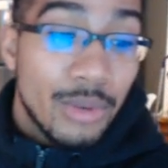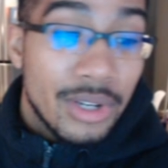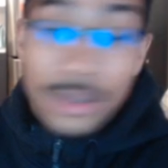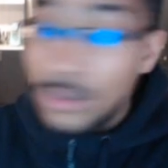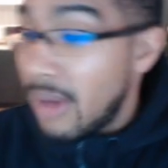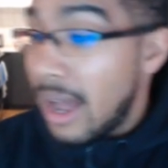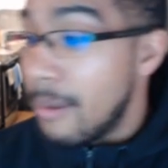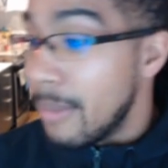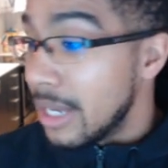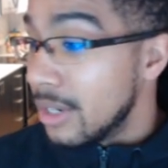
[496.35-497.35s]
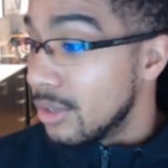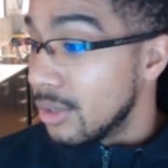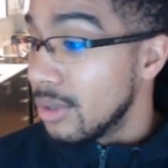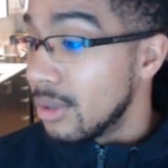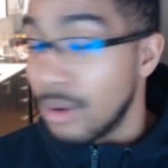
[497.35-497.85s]
the Windows File
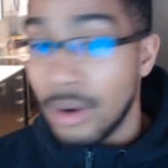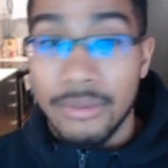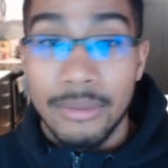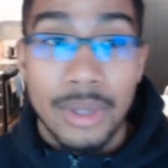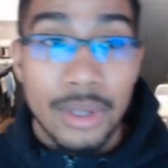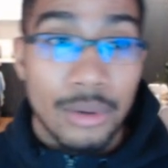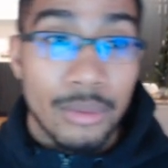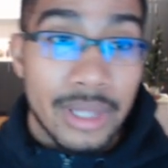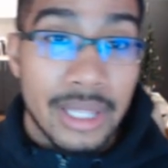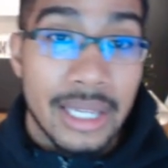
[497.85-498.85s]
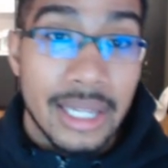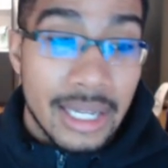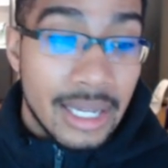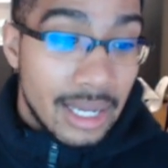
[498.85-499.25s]
Manager or aren't familiar with it,